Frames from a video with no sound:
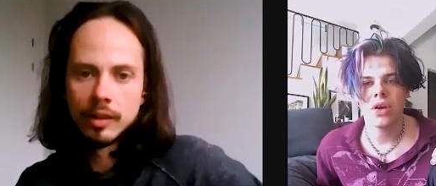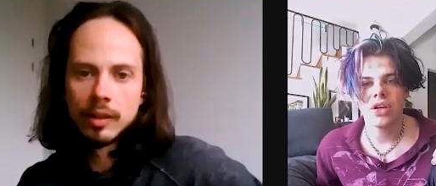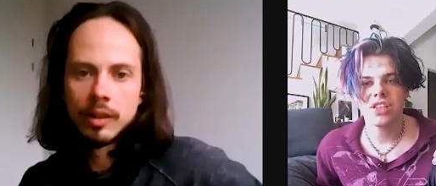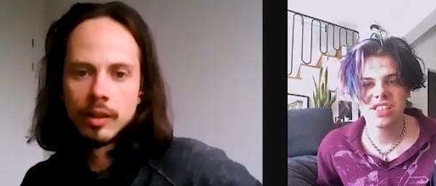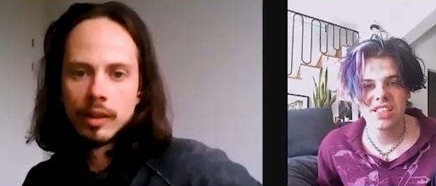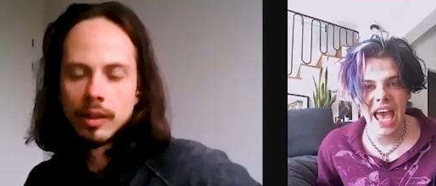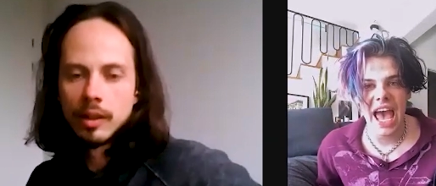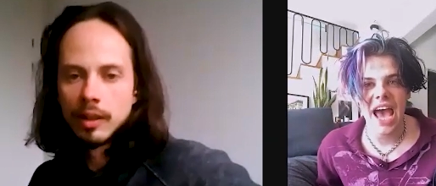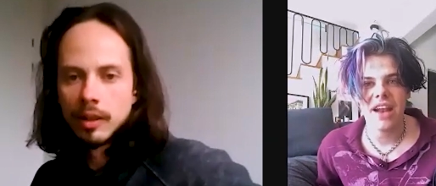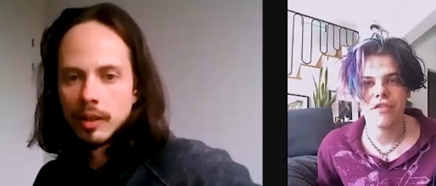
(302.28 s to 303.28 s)

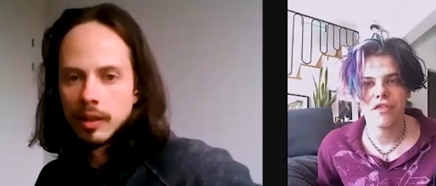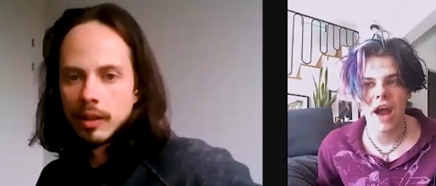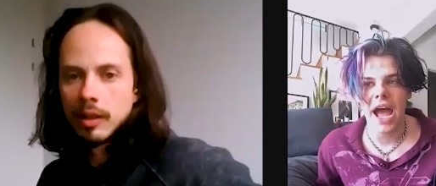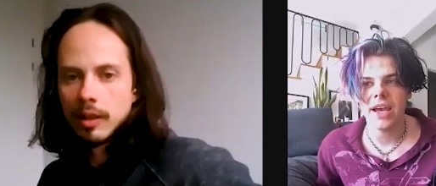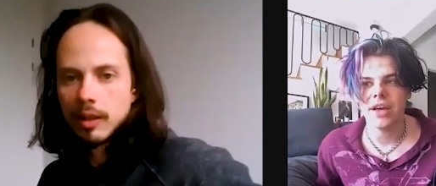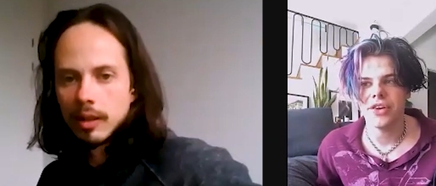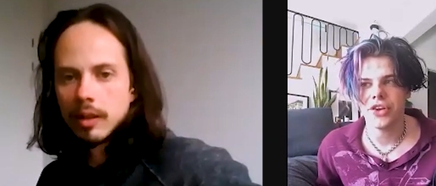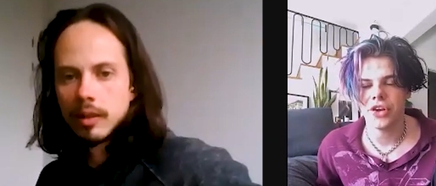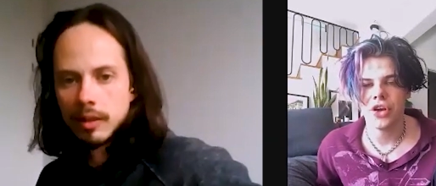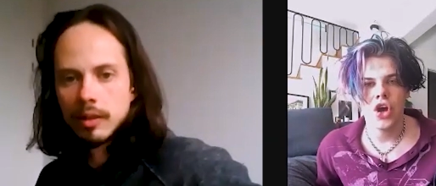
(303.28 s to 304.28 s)
Speaker 1: scared and frightened,
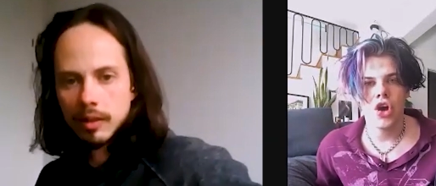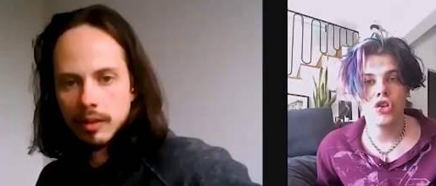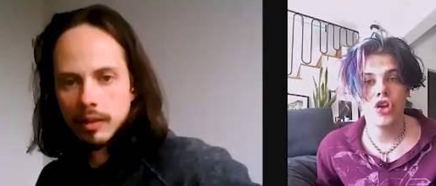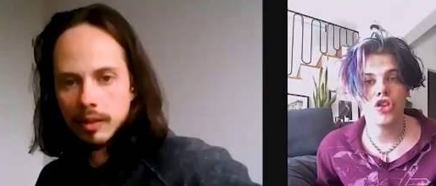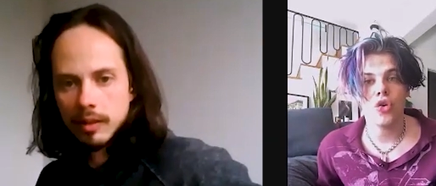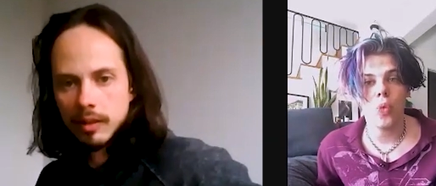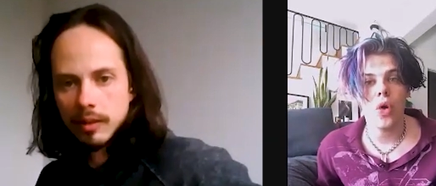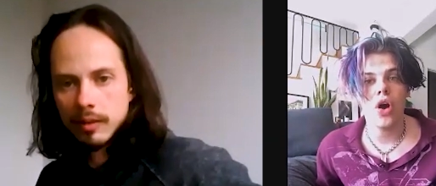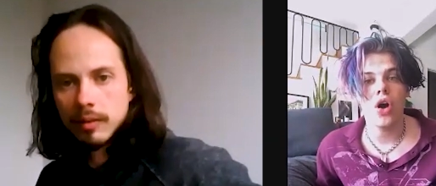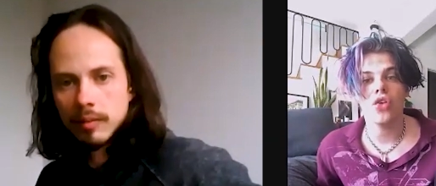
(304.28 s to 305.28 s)
and that the
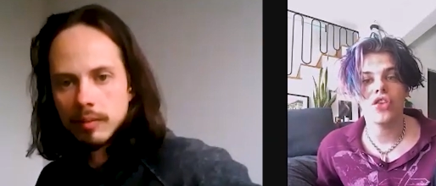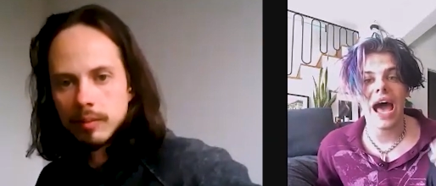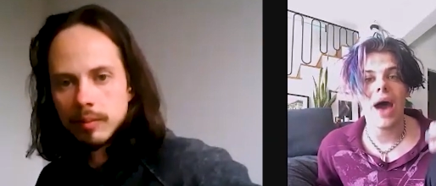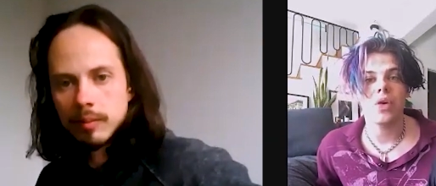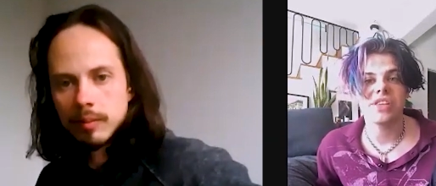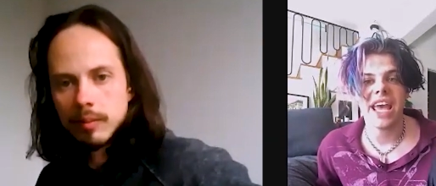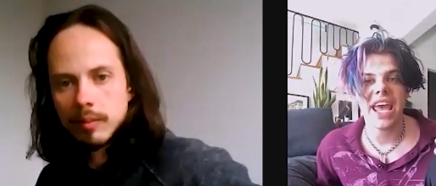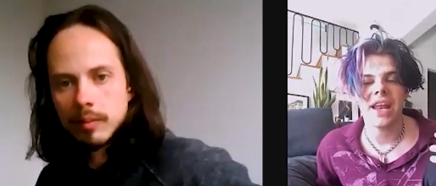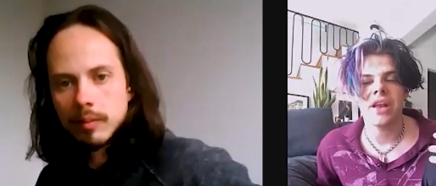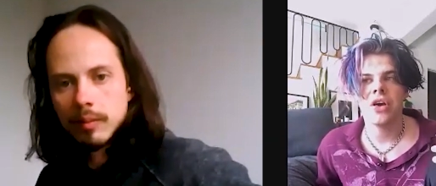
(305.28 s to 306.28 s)
world that I was
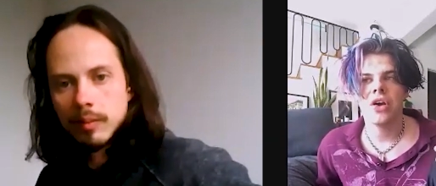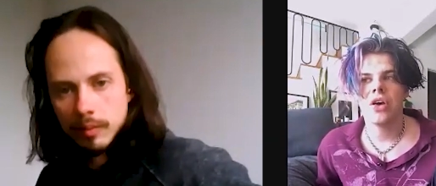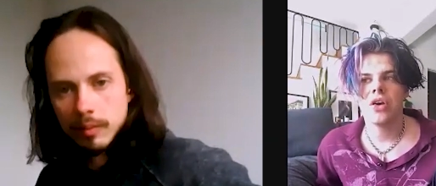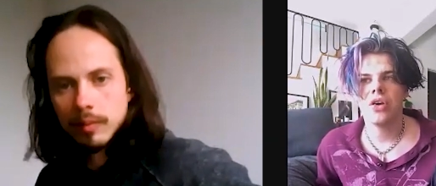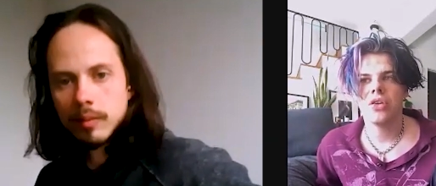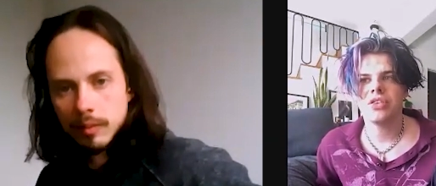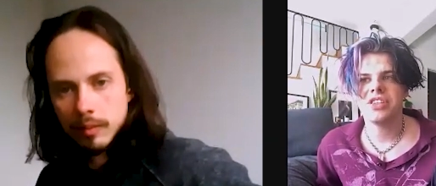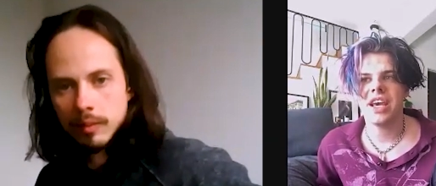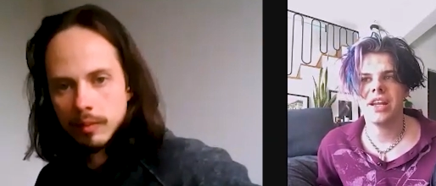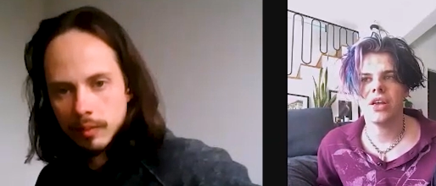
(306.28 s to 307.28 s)
in
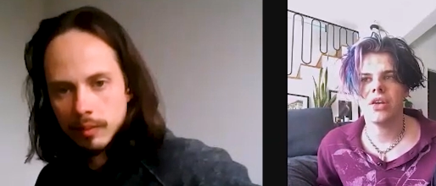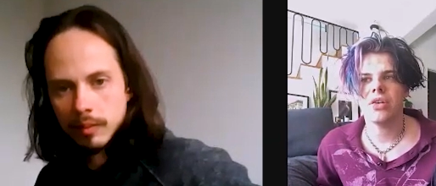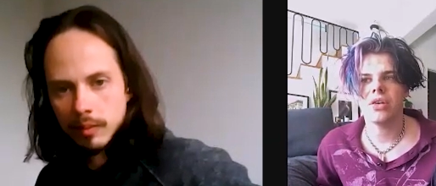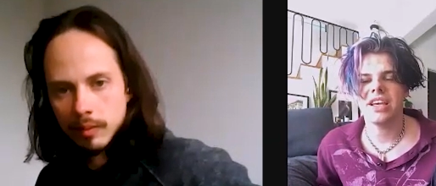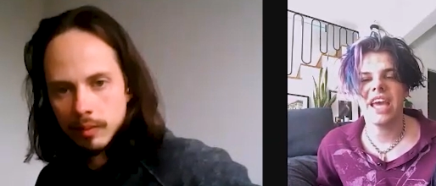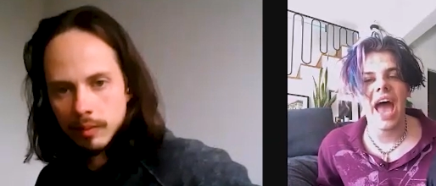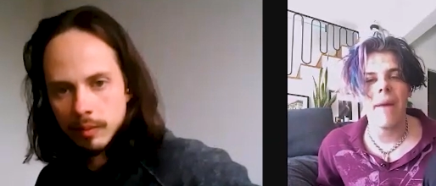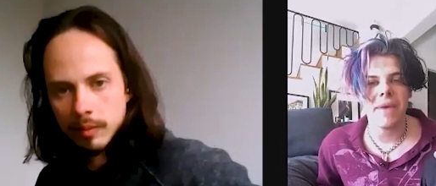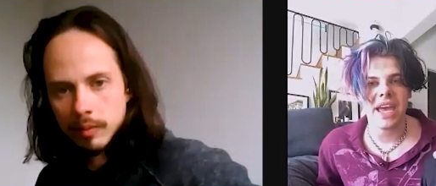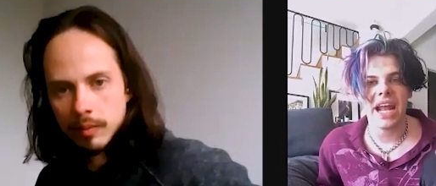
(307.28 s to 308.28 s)
didn't
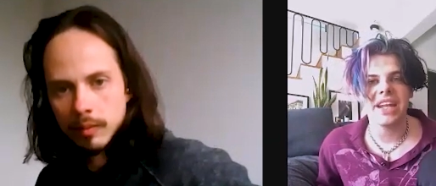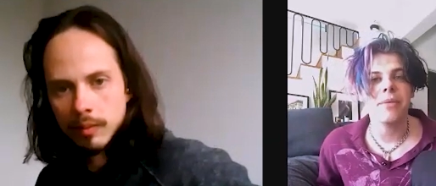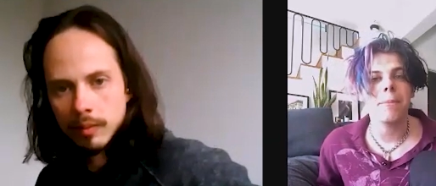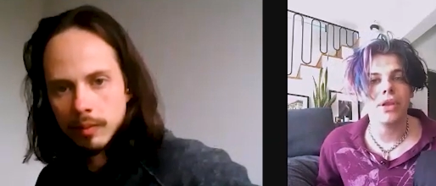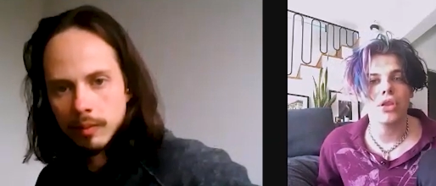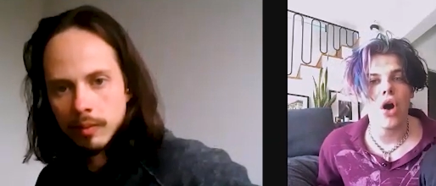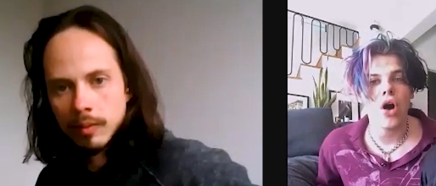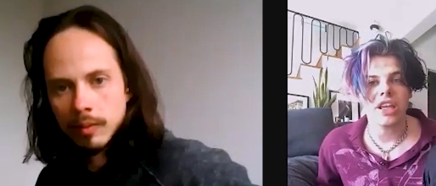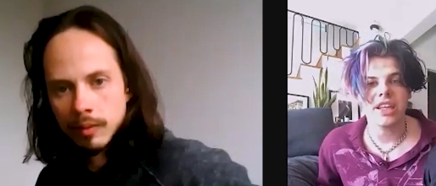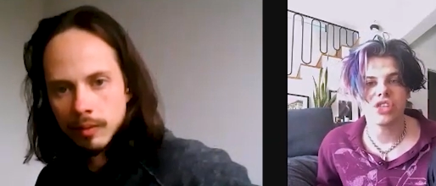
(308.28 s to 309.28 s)
get me, and I didn't
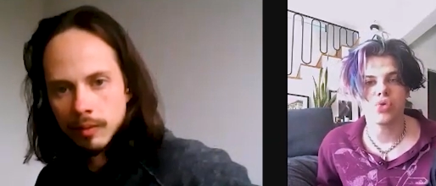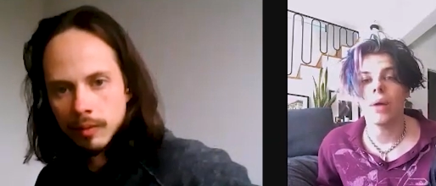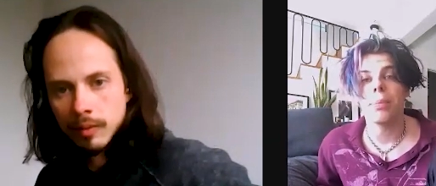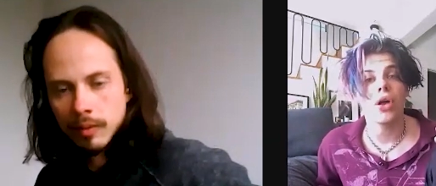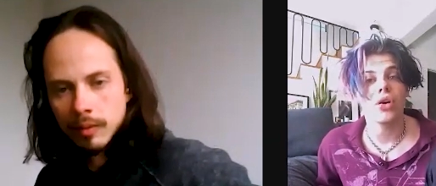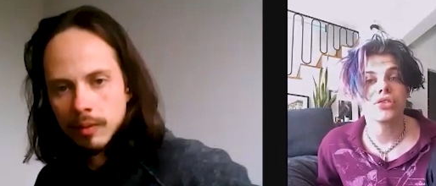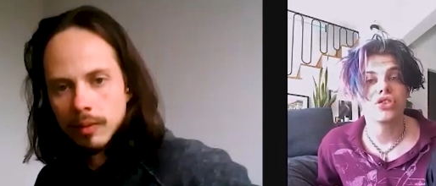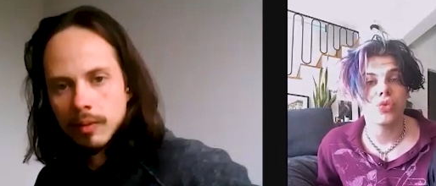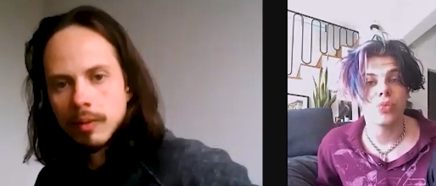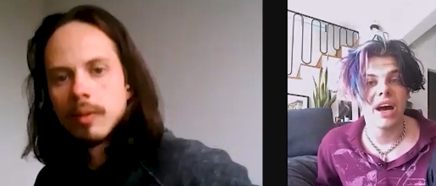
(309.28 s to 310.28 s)
belong in this one. I belonged
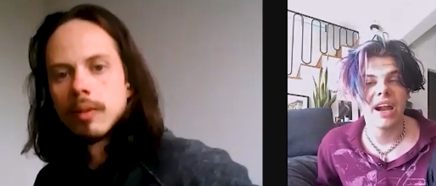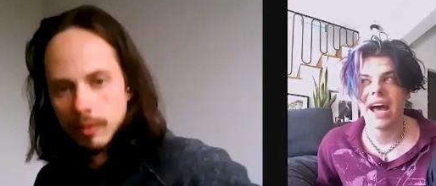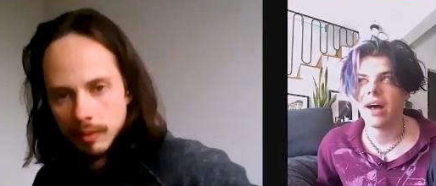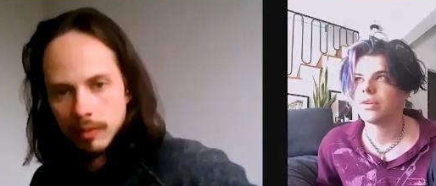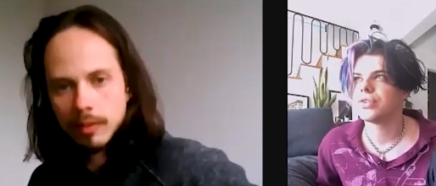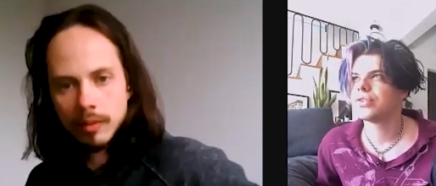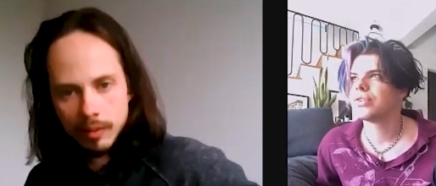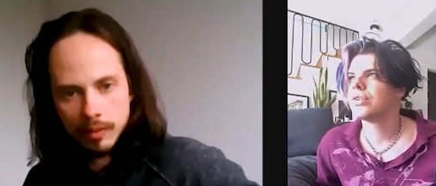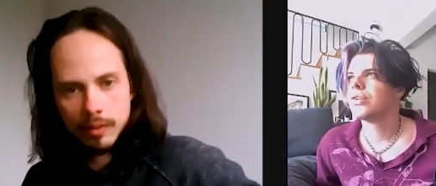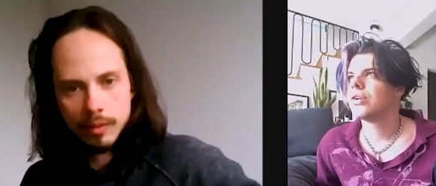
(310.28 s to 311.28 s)
somewhere else.
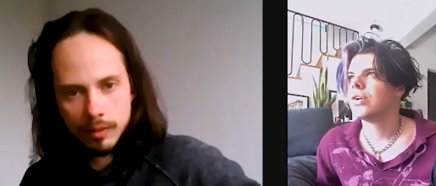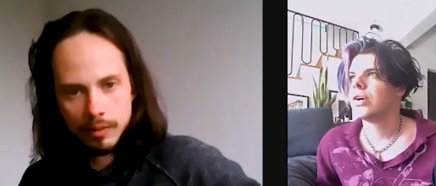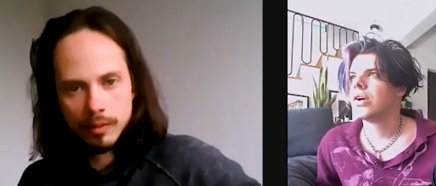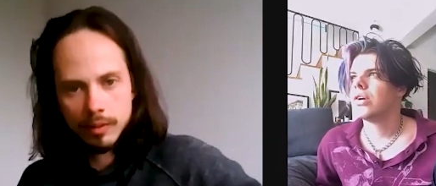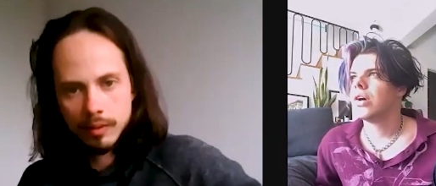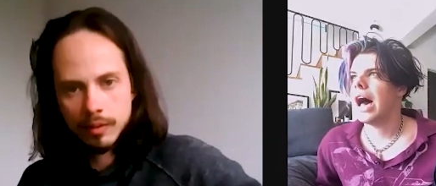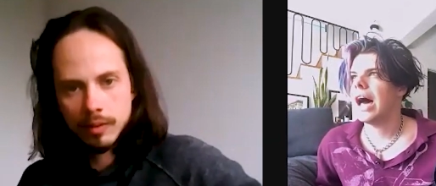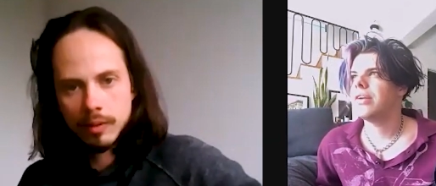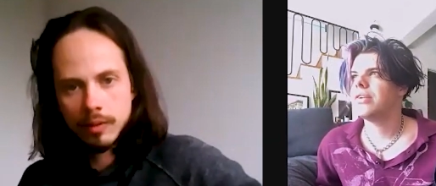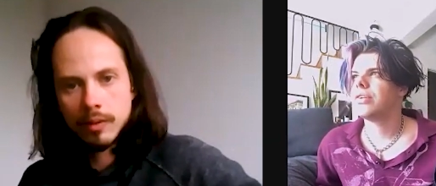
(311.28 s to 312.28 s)

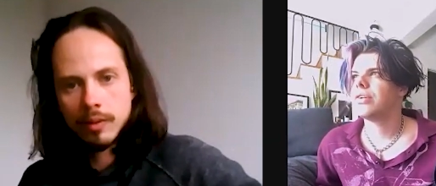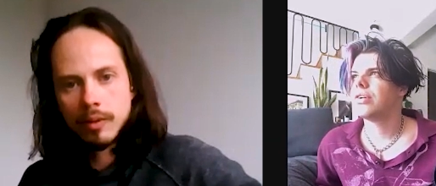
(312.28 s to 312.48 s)
And